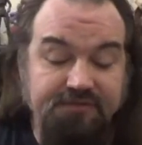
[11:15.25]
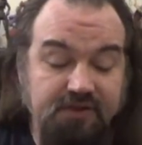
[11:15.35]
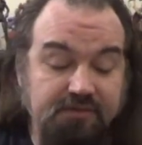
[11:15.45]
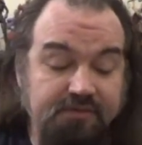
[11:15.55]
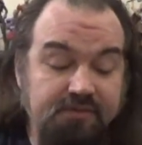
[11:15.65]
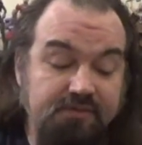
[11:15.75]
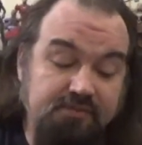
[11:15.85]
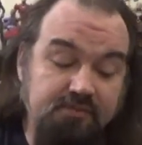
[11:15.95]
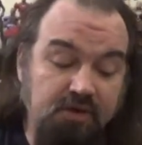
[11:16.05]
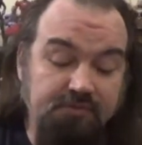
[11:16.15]
followers
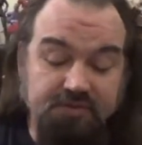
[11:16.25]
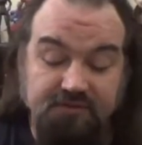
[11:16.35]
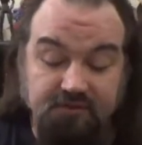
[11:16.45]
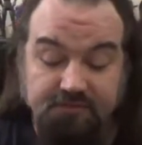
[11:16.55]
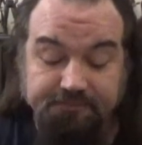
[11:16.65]
don't believe her.